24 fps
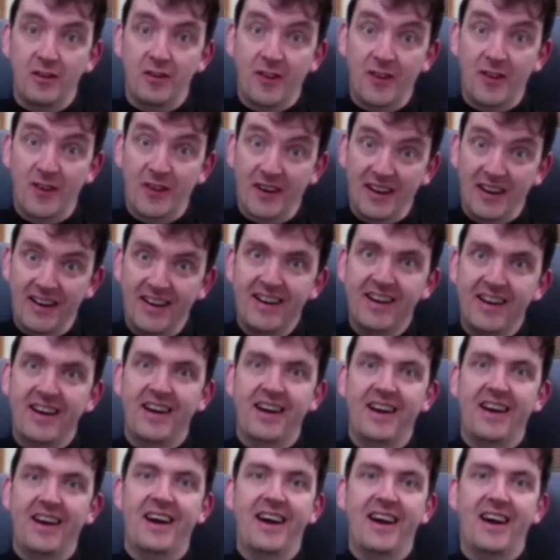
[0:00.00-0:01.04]
for
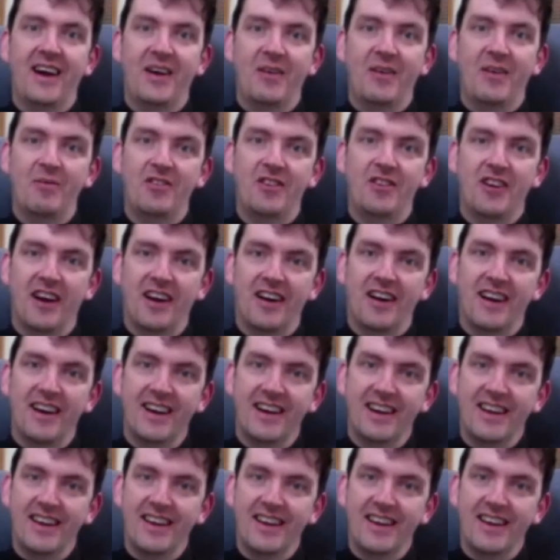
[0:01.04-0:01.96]
sharing